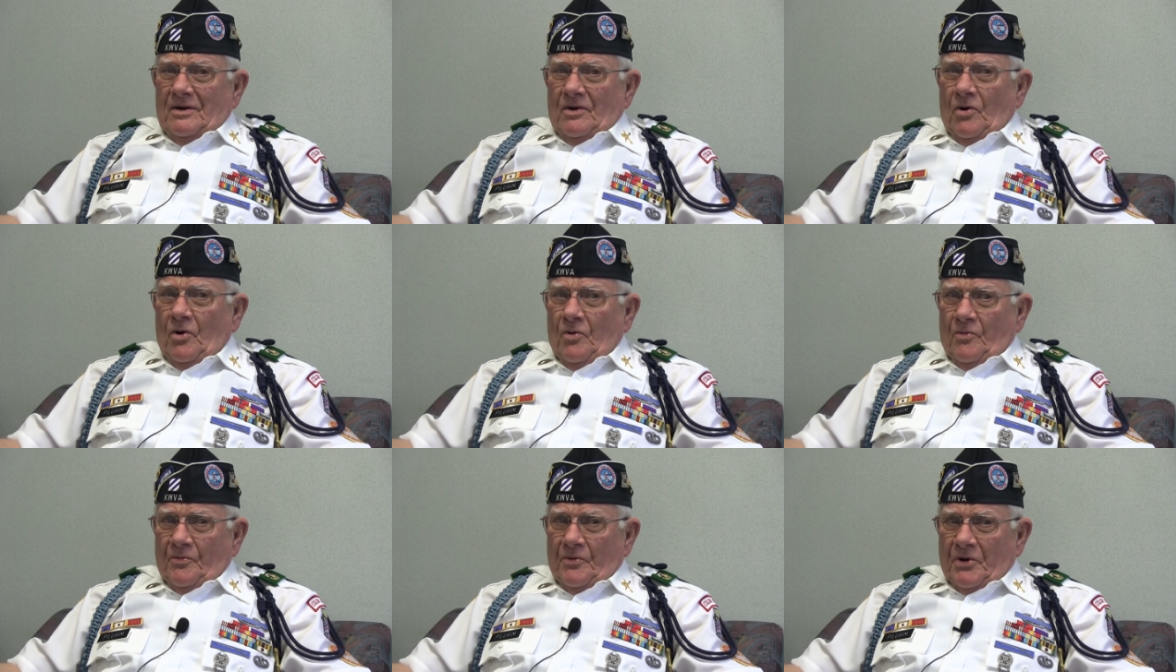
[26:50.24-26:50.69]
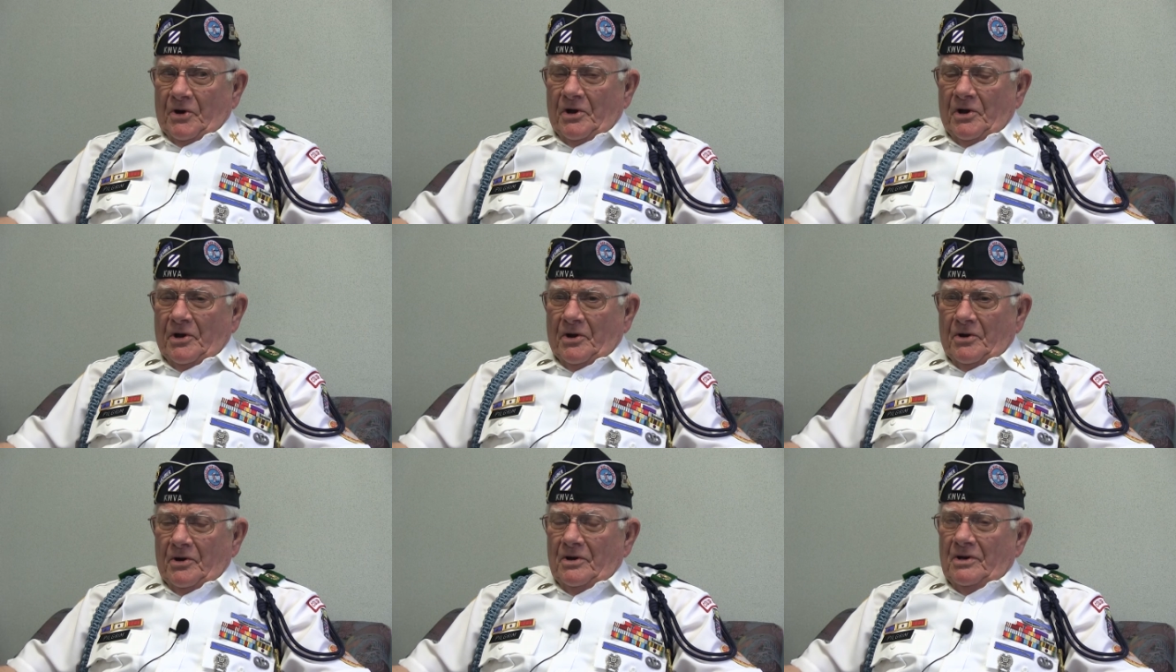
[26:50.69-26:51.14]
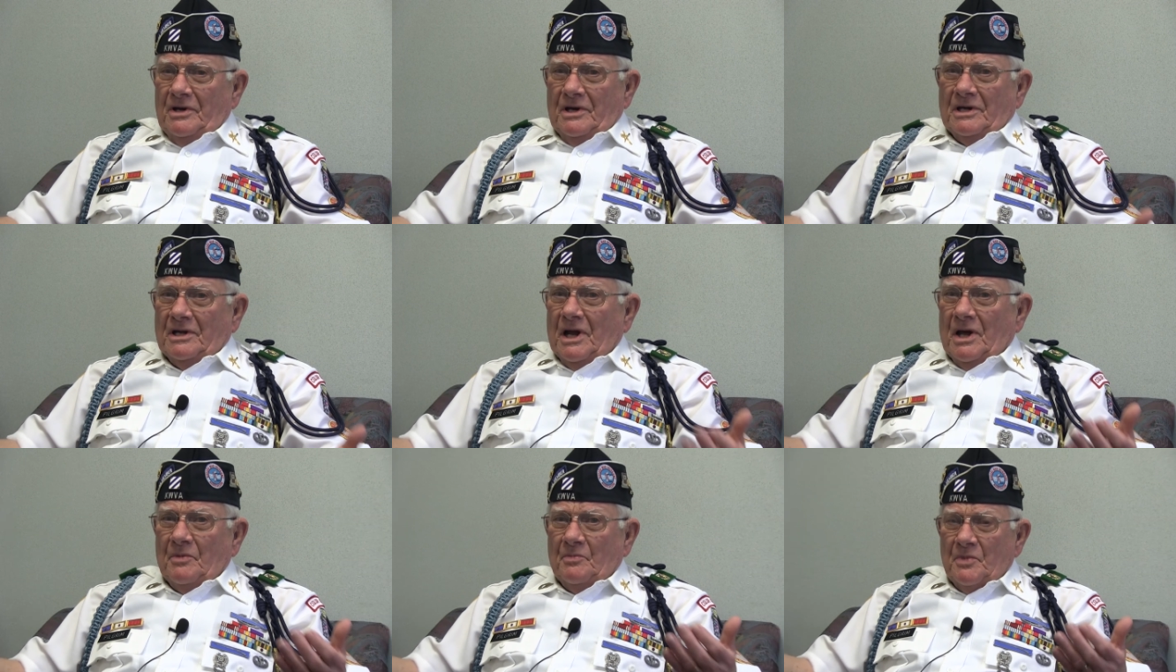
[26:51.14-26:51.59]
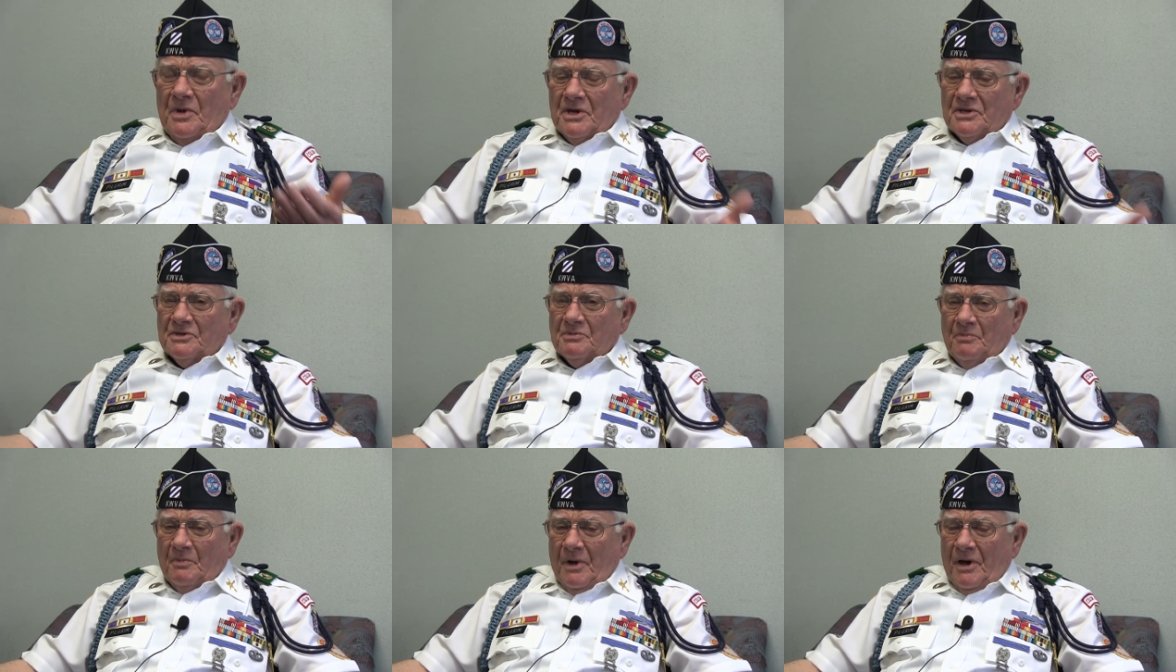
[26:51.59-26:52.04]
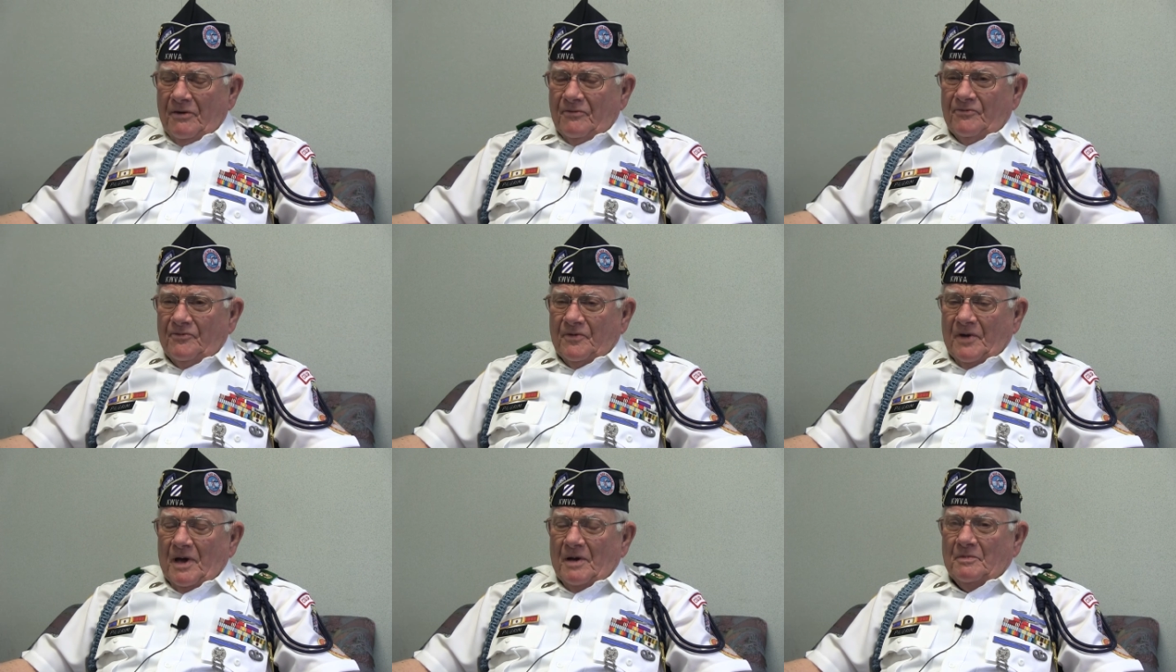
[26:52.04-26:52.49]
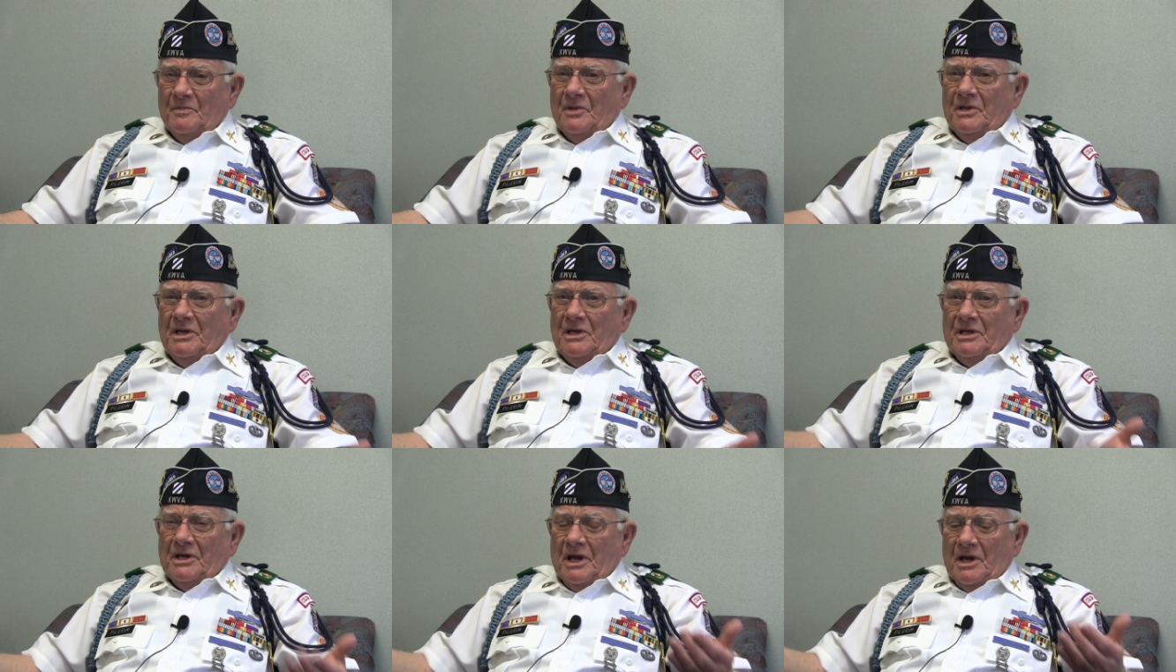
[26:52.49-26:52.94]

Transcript: over here, and I miss my family,